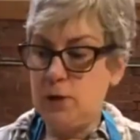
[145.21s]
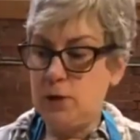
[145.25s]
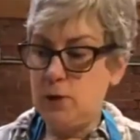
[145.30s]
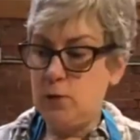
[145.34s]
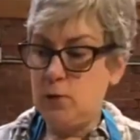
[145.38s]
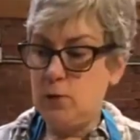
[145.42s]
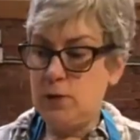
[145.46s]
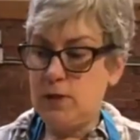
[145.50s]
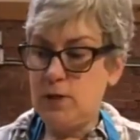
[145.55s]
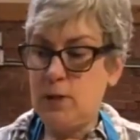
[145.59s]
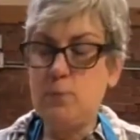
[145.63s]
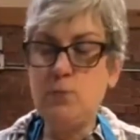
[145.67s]
what
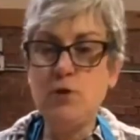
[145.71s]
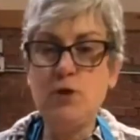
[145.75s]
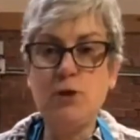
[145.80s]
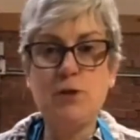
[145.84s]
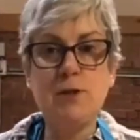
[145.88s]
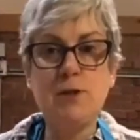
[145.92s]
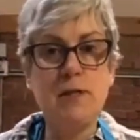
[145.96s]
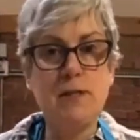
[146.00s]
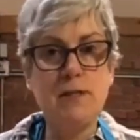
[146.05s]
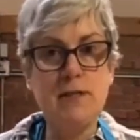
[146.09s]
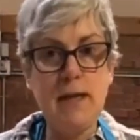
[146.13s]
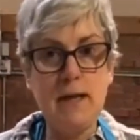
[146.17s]
I'm gonna do
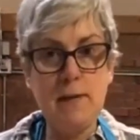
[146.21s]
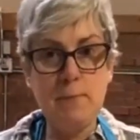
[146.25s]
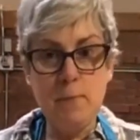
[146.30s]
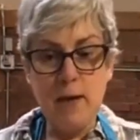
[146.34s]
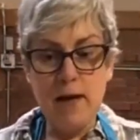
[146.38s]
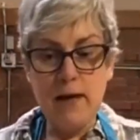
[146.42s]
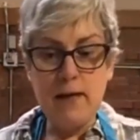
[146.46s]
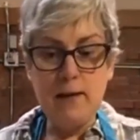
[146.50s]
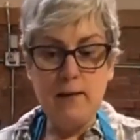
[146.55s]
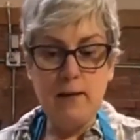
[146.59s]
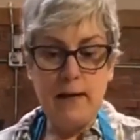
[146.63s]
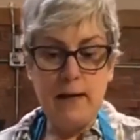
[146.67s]
is I'm just
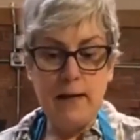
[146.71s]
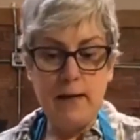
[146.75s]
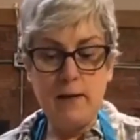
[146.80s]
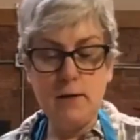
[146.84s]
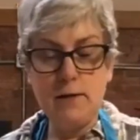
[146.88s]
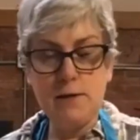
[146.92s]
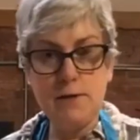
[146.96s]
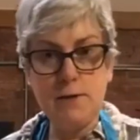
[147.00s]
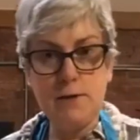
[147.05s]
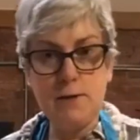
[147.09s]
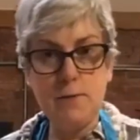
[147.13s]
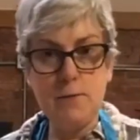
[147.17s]
gonna take my
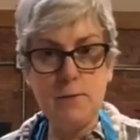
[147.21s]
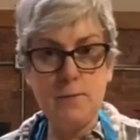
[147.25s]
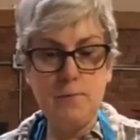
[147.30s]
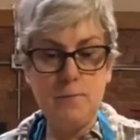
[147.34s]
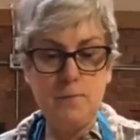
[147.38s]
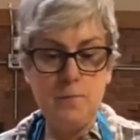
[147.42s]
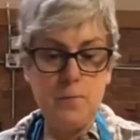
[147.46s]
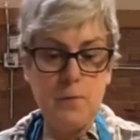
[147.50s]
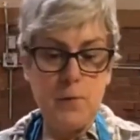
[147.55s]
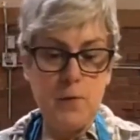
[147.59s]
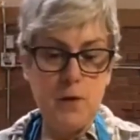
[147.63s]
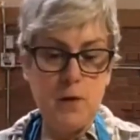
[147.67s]

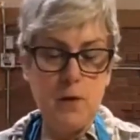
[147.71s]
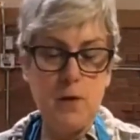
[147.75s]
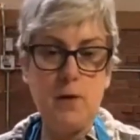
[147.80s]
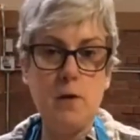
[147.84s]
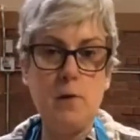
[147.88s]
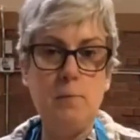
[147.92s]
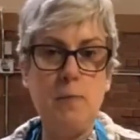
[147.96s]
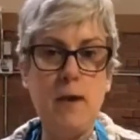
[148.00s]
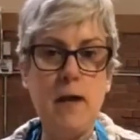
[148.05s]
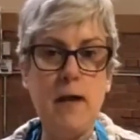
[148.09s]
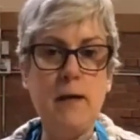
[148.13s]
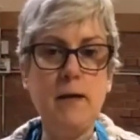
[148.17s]
glaze,
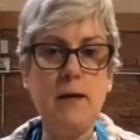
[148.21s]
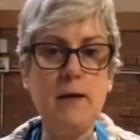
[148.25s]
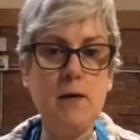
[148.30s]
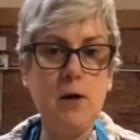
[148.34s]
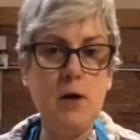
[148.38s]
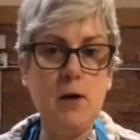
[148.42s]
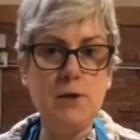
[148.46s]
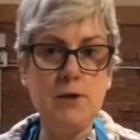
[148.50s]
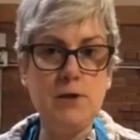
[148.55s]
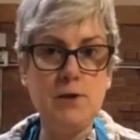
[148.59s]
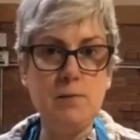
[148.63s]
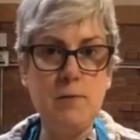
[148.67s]

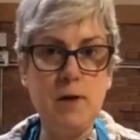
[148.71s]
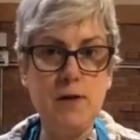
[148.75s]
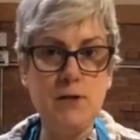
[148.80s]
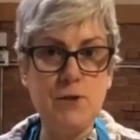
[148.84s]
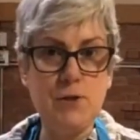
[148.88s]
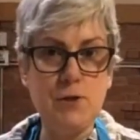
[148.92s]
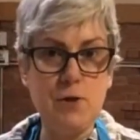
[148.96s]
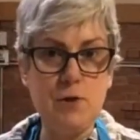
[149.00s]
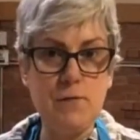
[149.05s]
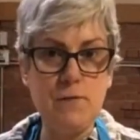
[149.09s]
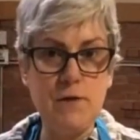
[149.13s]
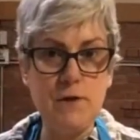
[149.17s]
paint it
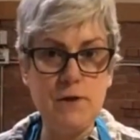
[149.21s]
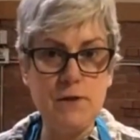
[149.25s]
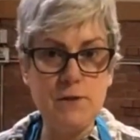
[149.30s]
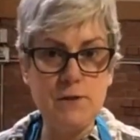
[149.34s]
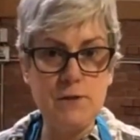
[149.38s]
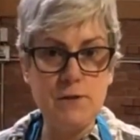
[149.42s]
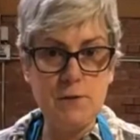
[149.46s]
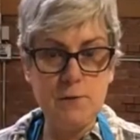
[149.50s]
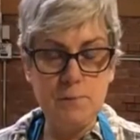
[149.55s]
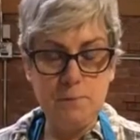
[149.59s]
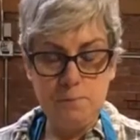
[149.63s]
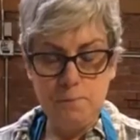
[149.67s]
onto my
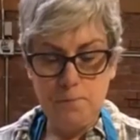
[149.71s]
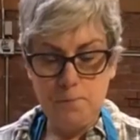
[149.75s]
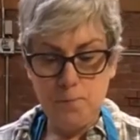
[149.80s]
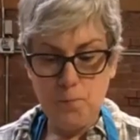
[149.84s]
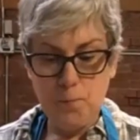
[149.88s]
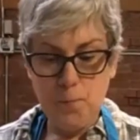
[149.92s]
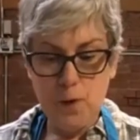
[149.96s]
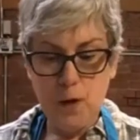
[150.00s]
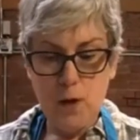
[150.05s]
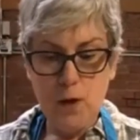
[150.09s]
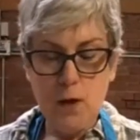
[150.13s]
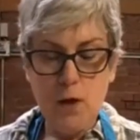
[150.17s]
surface.
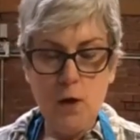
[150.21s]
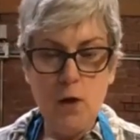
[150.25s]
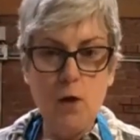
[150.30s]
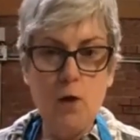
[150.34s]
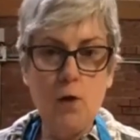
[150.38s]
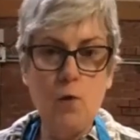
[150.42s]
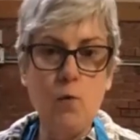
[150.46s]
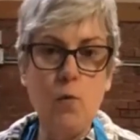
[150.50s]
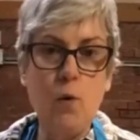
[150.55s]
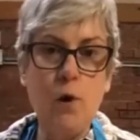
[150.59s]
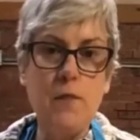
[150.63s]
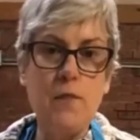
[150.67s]

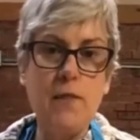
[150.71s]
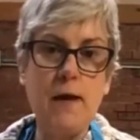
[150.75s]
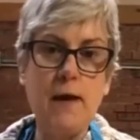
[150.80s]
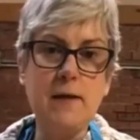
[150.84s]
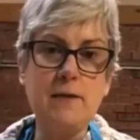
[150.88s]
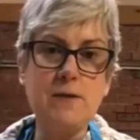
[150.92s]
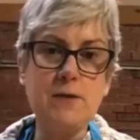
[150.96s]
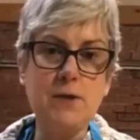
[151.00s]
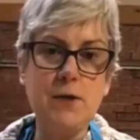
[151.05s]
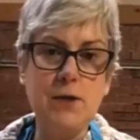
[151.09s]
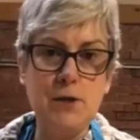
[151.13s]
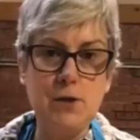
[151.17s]

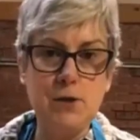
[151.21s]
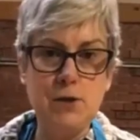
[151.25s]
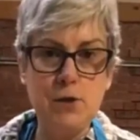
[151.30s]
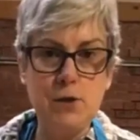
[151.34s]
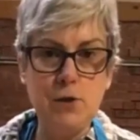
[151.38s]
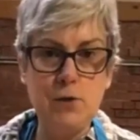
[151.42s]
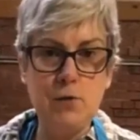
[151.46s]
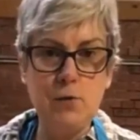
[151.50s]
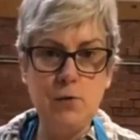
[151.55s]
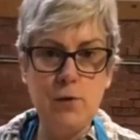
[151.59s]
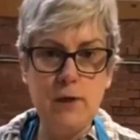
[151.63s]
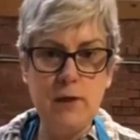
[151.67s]
What that's
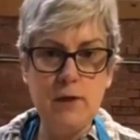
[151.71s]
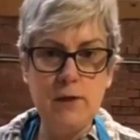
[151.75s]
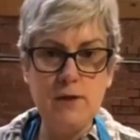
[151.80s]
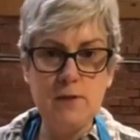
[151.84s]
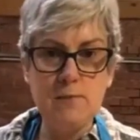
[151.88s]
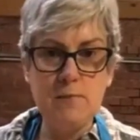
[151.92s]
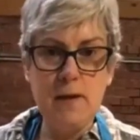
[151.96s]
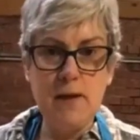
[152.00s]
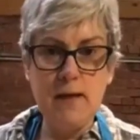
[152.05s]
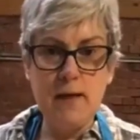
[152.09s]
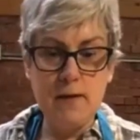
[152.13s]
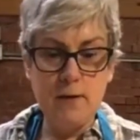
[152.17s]
gonna
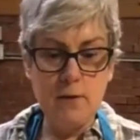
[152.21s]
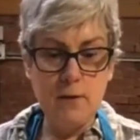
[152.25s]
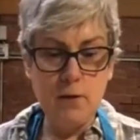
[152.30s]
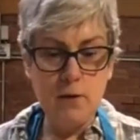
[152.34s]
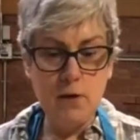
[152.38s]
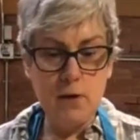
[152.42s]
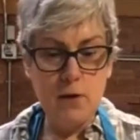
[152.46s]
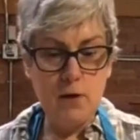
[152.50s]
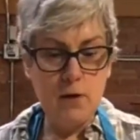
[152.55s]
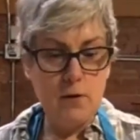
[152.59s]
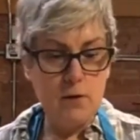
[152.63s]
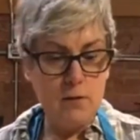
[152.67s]
do is
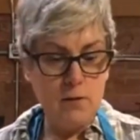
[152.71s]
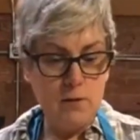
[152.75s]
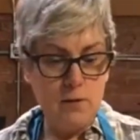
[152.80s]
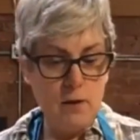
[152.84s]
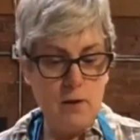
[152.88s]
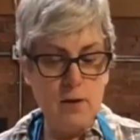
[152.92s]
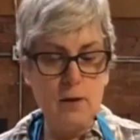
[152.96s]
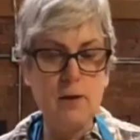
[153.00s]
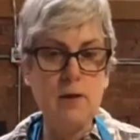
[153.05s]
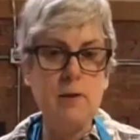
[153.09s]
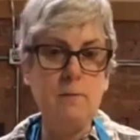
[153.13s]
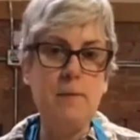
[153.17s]
make it
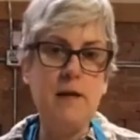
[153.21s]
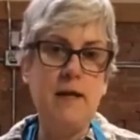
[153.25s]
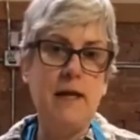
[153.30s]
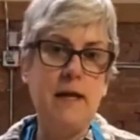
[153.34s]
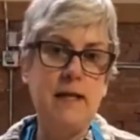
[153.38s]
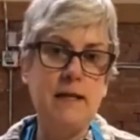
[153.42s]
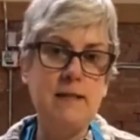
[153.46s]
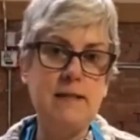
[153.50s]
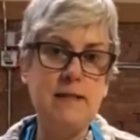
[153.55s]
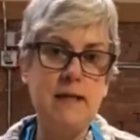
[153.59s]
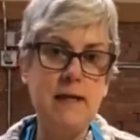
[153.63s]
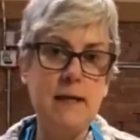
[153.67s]
look a
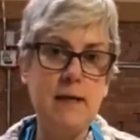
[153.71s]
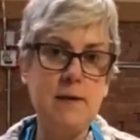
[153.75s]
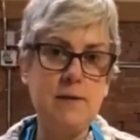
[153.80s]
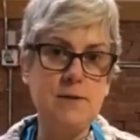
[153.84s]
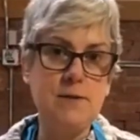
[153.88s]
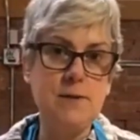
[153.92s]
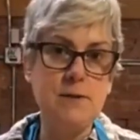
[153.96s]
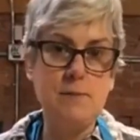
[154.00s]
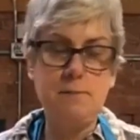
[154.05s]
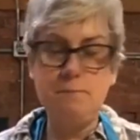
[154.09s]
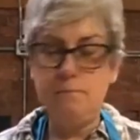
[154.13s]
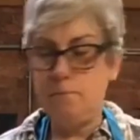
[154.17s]
little bit
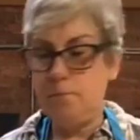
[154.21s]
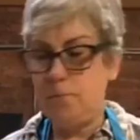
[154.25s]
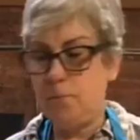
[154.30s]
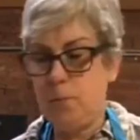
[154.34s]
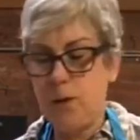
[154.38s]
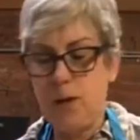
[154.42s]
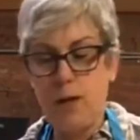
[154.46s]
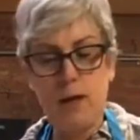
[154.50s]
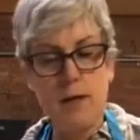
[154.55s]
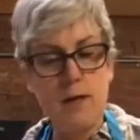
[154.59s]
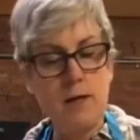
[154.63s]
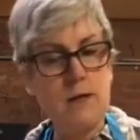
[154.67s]
antiqued,
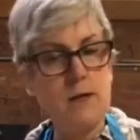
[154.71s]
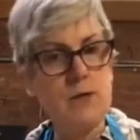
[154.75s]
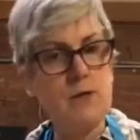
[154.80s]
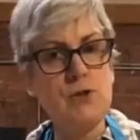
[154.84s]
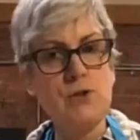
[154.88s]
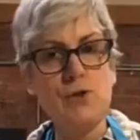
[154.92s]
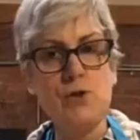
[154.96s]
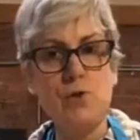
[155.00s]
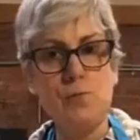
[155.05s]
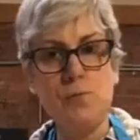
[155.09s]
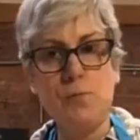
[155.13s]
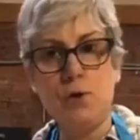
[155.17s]

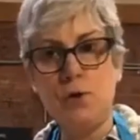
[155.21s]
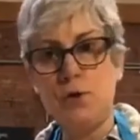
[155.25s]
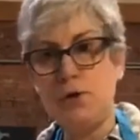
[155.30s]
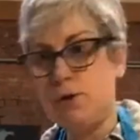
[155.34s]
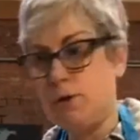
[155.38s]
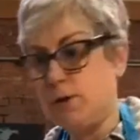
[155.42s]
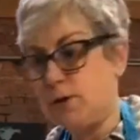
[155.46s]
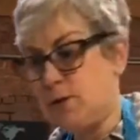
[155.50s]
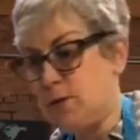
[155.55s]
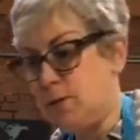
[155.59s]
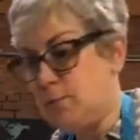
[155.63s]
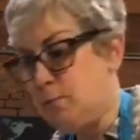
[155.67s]
and it's
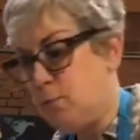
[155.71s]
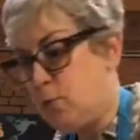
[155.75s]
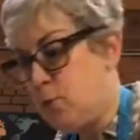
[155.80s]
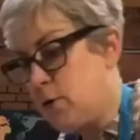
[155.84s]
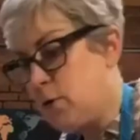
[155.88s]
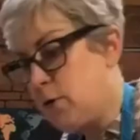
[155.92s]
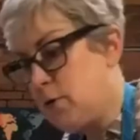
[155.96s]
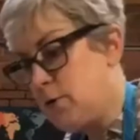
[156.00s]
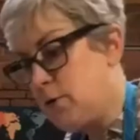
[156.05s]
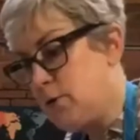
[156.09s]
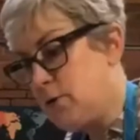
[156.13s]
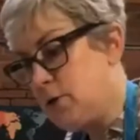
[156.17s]
super
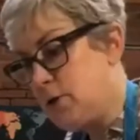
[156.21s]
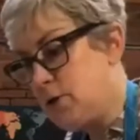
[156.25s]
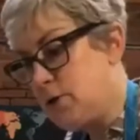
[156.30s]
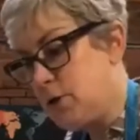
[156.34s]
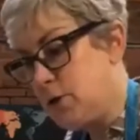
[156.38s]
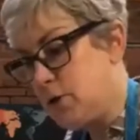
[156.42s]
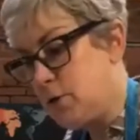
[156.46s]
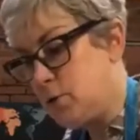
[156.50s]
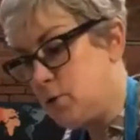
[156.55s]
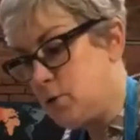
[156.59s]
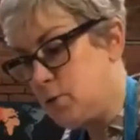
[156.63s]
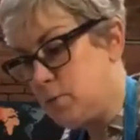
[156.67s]
simple
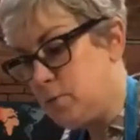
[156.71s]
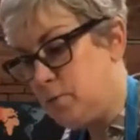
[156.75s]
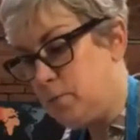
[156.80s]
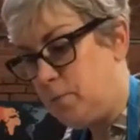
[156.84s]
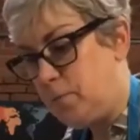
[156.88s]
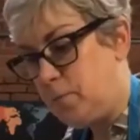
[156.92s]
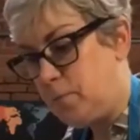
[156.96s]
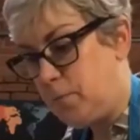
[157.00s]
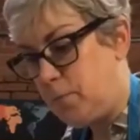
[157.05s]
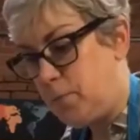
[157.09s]
to do.